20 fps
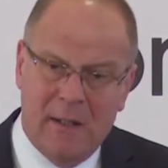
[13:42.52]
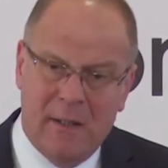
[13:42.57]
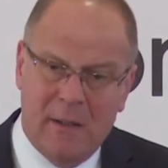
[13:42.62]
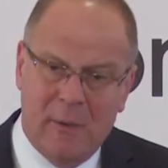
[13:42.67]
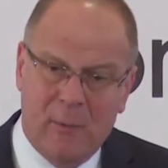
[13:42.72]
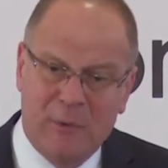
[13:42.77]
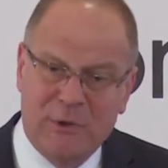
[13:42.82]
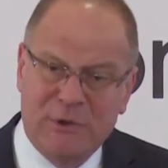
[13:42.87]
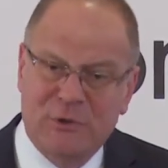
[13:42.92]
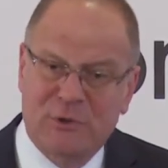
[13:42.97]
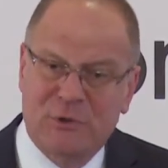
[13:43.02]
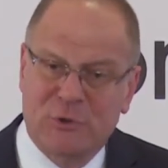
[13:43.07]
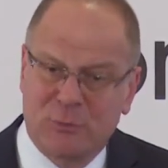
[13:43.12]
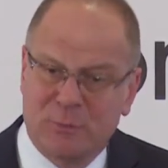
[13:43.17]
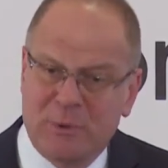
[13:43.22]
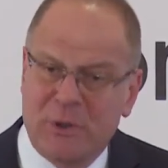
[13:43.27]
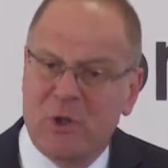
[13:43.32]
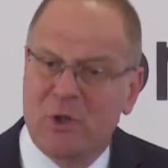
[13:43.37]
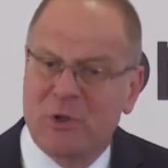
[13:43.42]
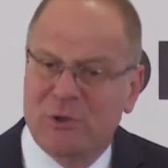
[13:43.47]
which could
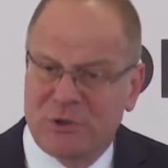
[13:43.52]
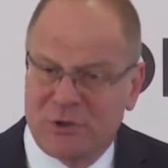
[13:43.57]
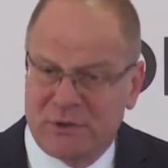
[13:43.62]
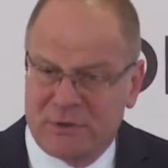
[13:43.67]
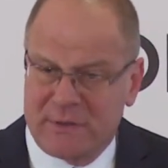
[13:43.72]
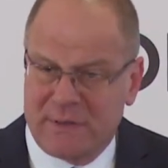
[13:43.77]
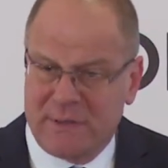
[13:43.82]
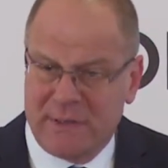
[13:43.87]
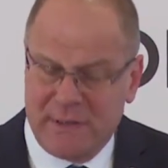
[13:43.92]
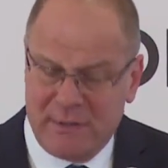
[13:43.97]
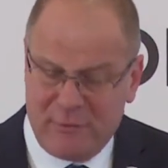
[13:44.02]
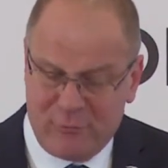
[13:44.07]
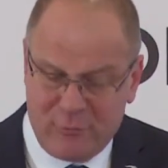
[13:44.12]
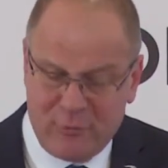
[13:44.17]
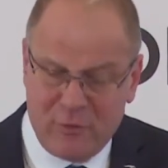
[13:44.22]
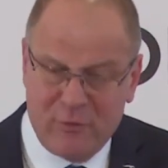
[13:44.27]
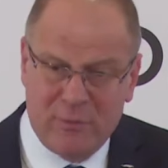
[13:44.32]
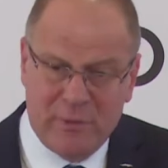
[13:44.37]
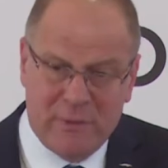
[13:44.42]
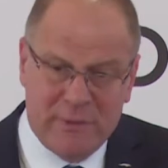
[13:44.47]
be urgently
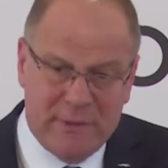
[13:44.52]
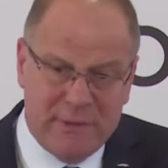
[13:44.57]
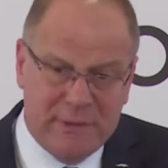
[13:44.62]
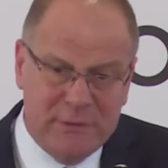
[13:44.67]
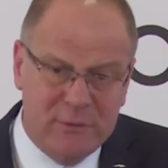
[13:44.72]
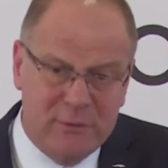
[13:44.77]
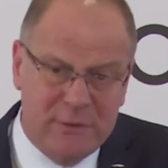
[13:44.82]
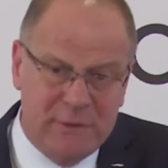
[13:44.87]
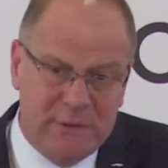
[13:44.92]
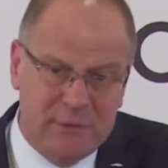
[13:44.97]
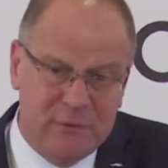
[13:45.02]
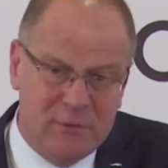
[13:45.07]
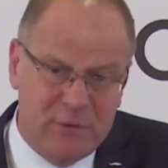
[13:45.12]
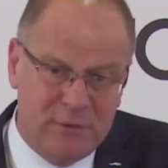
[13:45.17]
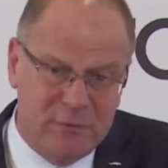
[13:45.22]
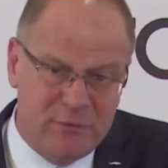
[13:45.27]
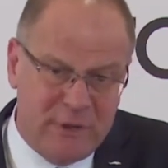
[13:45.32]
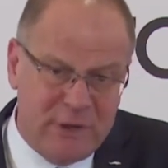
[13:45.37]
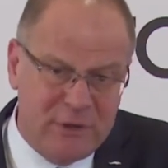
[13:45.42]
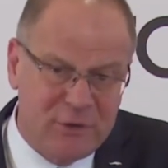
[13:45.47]
forwarded to the
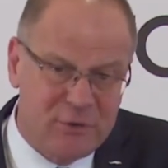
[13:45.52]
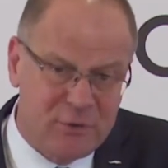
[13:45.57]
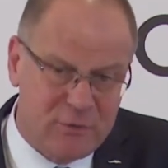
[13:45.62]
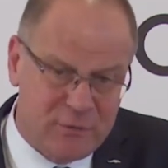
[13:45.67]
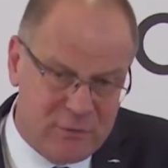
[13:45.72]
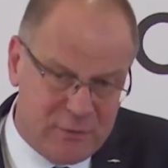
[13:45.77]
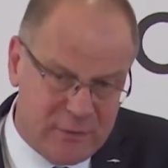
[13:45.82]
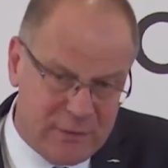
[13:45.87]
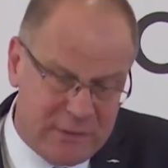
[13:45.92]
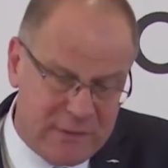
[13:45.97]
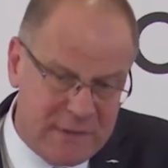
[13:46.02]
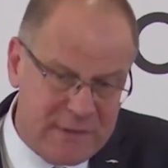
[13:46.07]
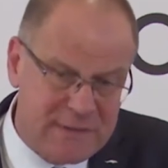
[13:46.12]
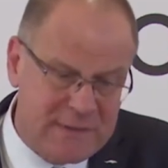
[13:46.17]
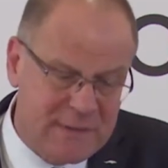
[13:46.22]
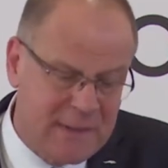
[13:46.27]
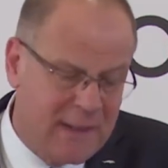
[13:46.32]
French authorities.